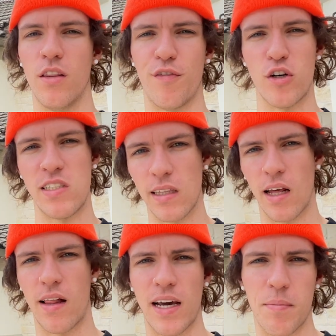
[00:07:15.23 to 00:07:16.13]
The first thing
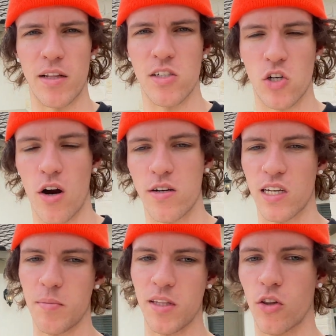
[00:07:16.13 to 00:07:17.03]
that I like about this car is
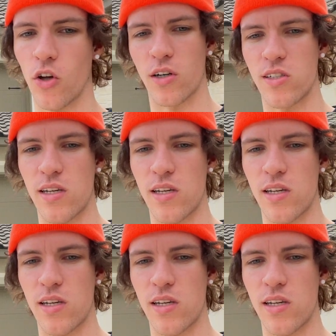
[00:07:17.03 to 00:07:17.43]
gonna be the looks.